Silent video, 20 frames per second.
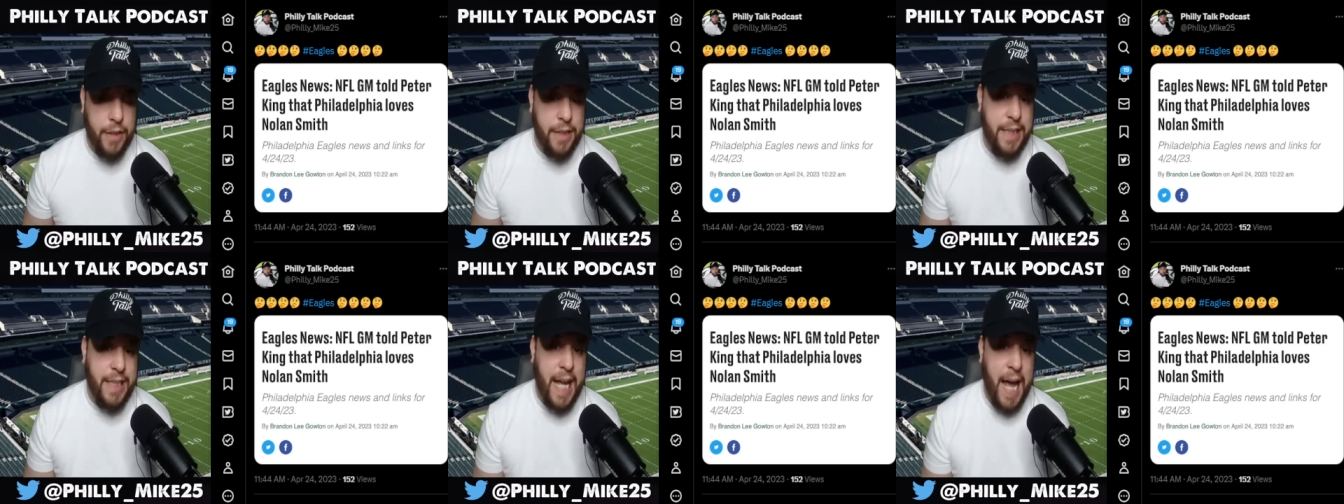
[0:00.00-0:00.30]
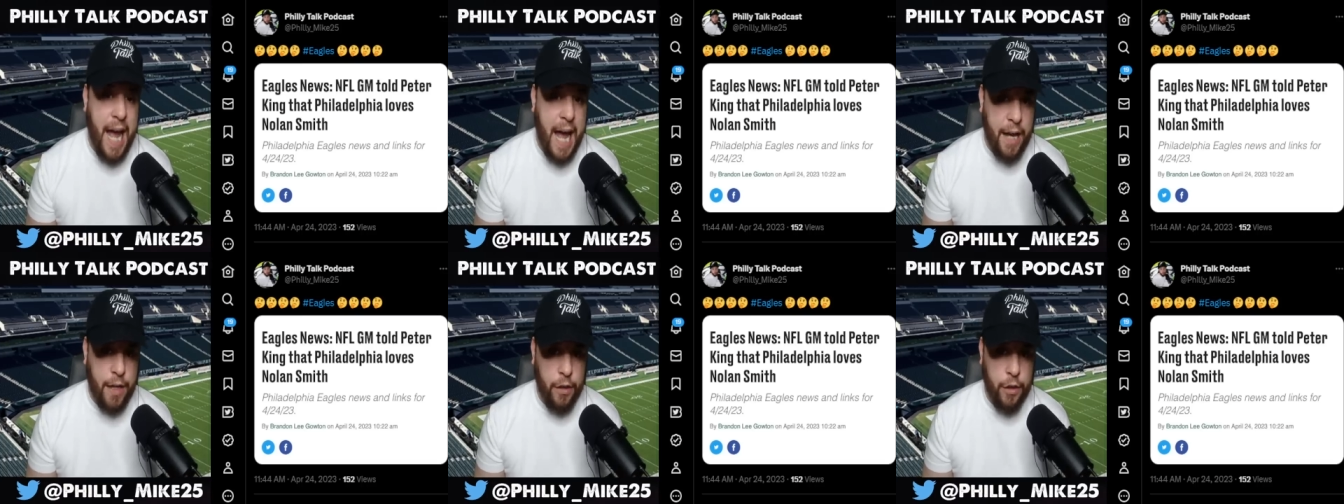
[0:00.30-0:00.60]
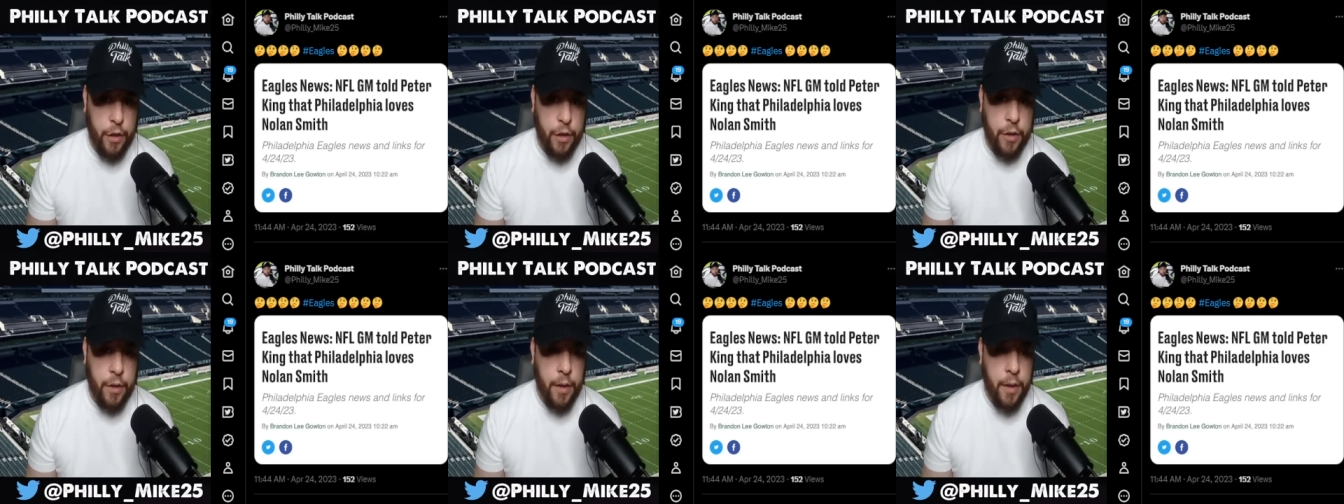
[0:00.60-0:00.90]

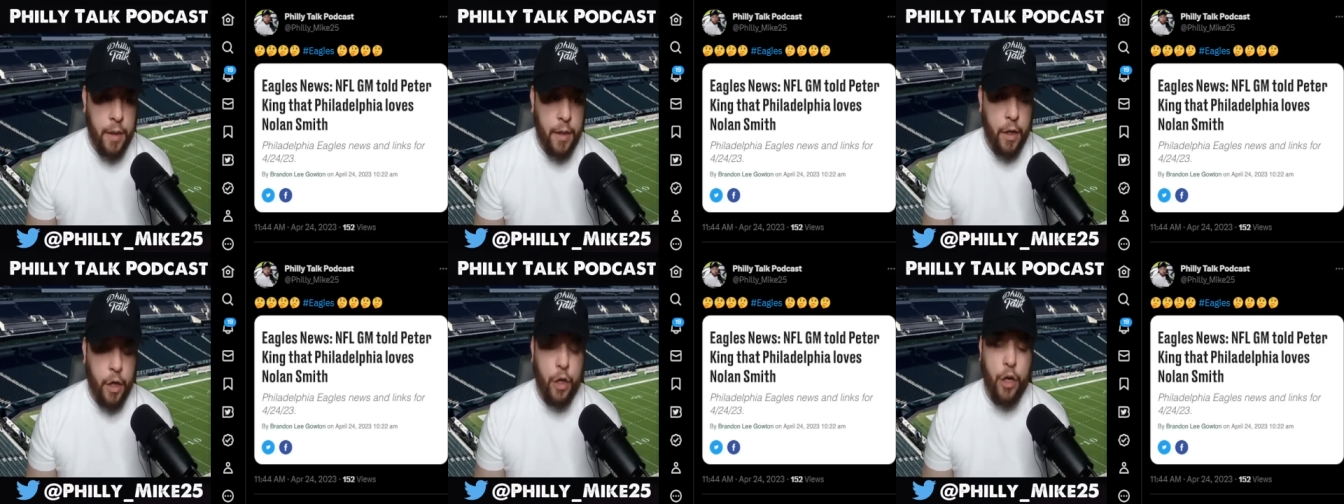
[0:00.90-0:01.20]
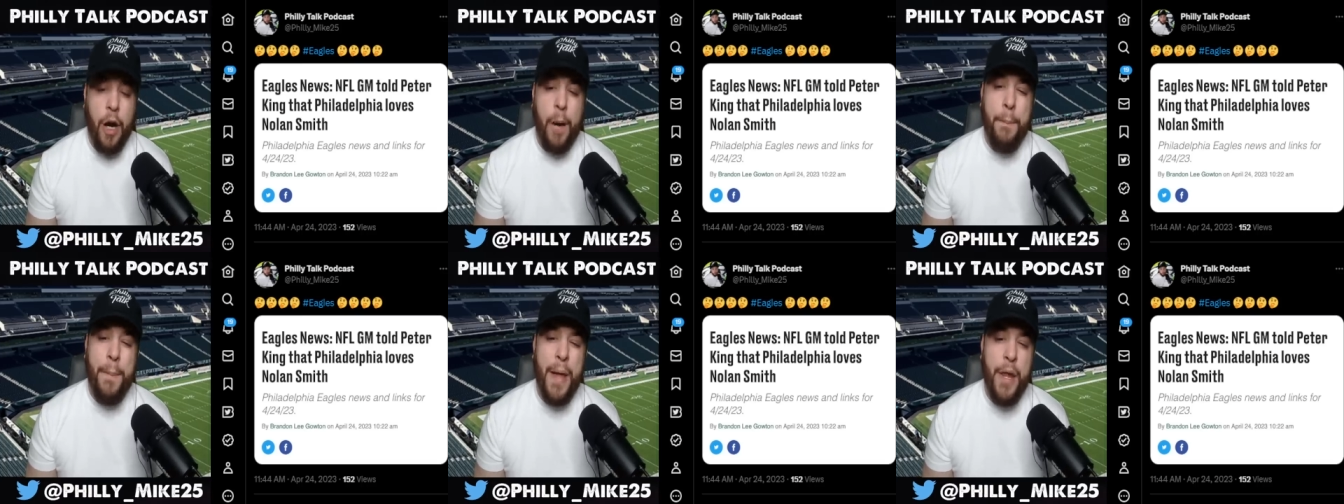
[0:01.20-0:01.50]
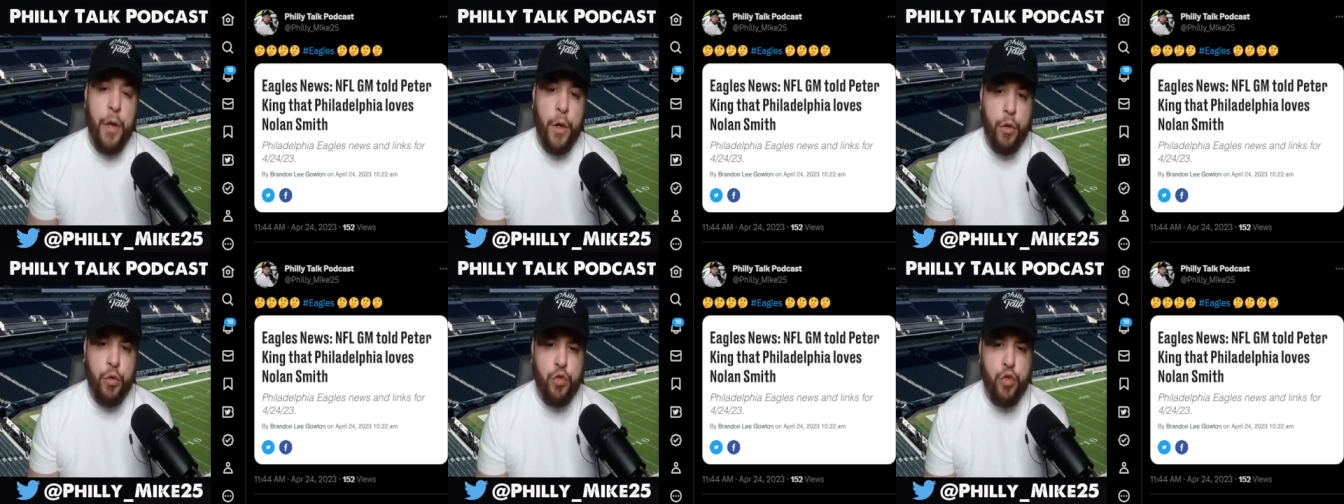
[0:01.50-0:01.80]
tackler or a
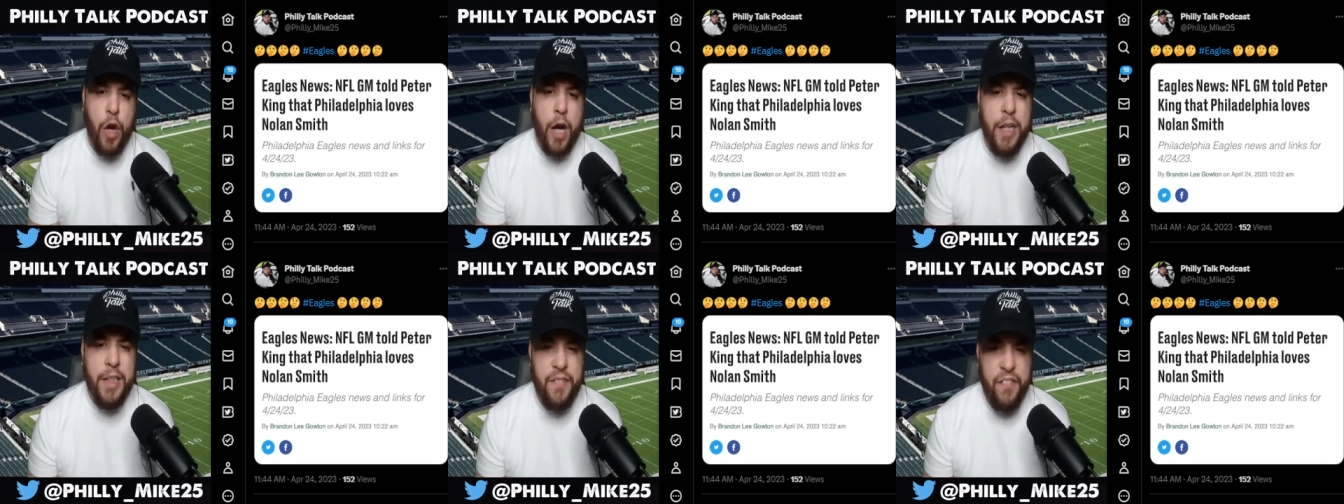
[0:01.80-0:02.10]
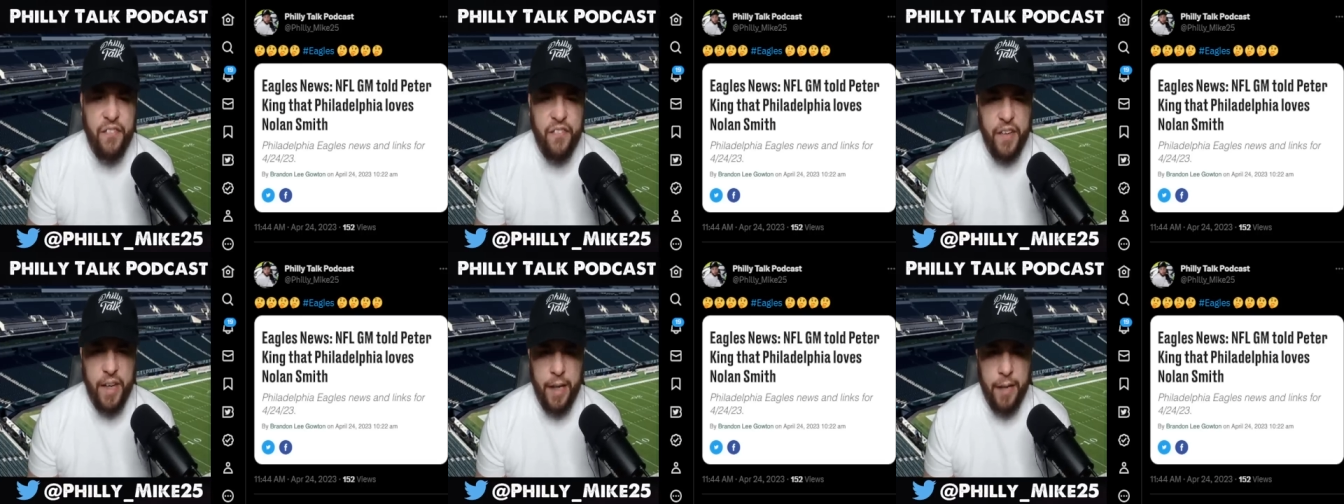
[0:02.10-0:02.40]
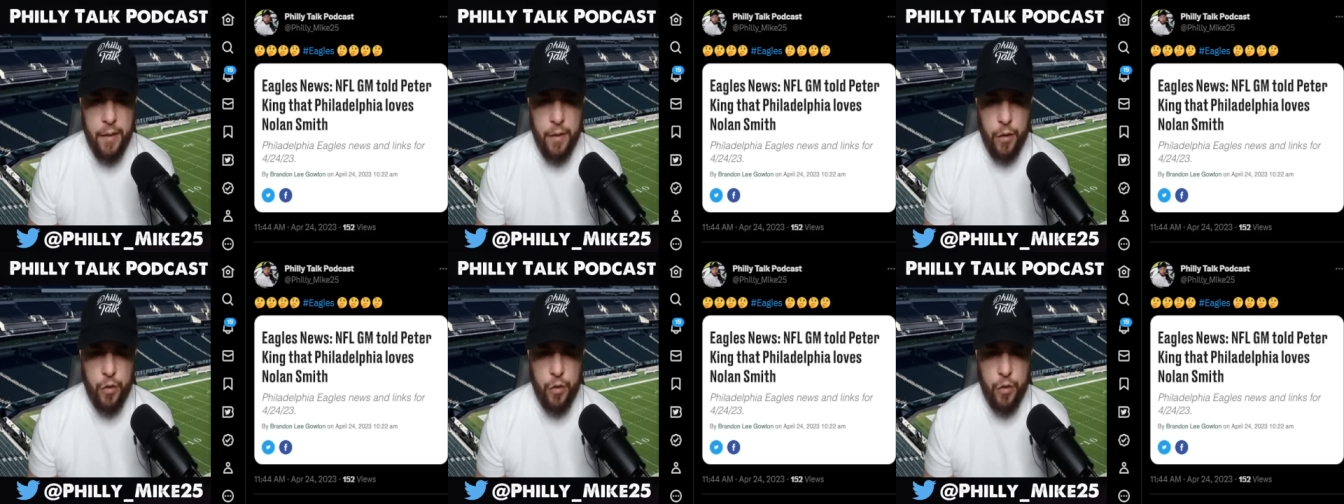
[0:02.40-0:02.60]
better run fit,